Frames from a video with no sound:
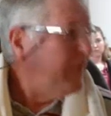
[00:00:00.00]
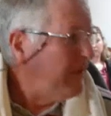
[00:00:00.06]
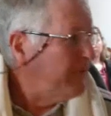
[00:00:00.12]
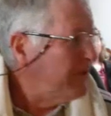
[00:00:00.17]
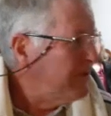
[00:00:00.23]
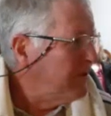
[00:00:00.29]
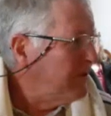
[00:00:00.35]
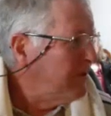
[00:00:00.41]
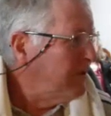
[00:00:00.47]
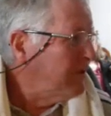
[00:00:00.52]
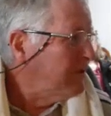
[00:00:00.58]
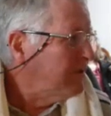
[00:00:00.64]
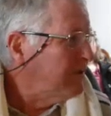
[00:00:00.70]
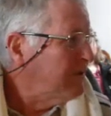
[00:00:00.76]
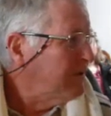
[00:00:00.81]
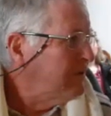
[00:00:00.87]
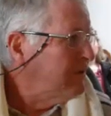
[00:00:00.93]
we have to
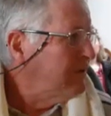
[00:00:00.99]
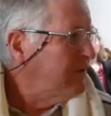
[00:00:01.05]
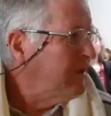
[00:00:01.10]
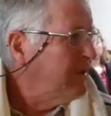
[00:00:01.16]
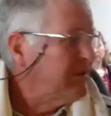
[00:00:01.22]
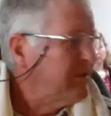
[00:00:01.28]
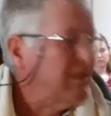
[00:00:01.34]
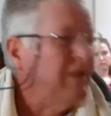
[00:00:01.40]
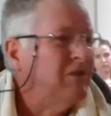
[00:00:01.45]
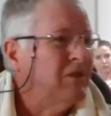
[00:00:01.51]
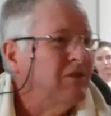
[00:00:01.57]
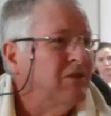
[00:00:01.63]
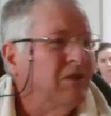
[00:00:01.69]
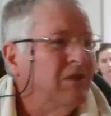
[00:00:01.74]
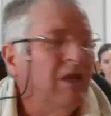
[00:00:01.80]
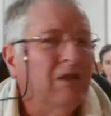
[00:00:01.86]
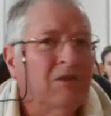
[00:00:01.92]
die. Mm. It, it's a
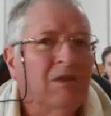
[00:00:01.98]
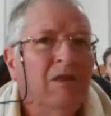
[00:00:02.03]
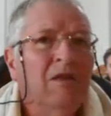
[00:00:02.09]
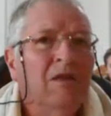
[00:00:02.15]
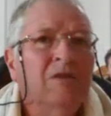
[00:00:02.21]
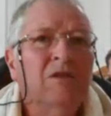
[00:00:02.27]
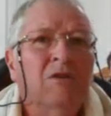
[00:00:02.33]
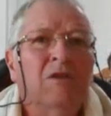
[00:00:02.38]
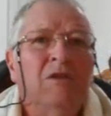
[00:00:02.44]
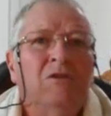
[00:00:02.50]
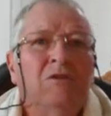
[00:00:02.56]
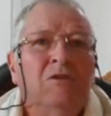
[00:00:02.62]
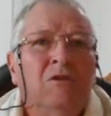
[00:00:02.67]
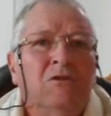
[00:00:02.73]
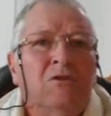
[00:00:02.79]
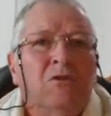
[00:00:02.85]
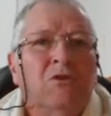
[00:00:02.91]
death. So he's
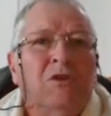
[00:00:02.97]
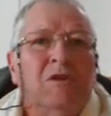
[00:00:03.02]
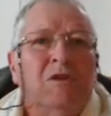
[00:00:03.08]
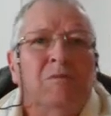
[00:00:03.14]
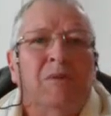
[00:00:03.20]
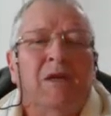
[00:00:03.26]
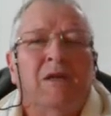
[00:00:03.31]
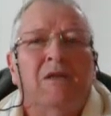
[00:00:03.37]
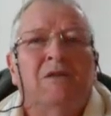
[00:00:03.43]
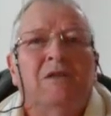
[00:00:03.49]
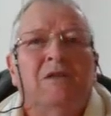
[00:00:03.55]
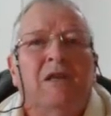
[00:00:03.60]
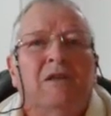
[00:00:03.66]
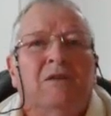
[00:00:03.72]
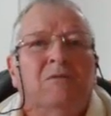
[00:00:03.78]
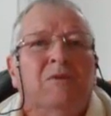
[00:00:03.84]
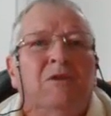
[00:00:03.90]
not talking about a
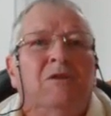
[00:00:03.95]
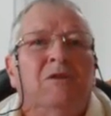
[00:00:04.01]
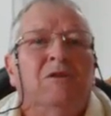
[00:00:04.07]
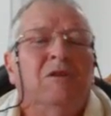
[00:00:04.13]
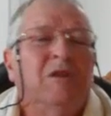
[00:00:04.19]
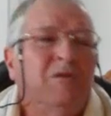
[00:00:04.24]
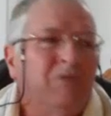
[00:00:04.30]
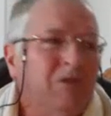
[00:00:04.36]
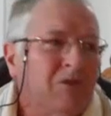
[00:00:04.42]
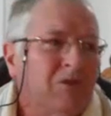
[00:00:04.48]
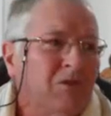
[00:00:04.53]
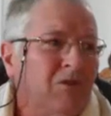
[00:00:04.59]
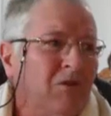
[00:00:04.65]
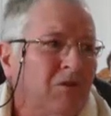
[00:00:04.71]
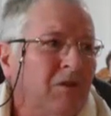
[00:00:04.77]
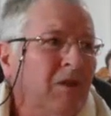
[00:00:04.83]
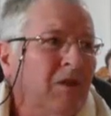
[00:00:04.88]
death when you leave this
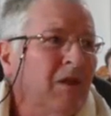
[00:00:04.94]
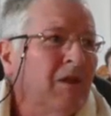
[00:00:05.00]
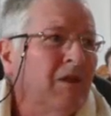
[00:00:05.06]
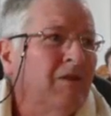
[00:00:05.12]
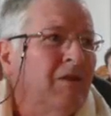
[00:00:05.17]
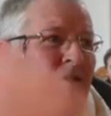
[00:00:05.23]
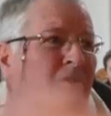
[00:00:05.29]
earth and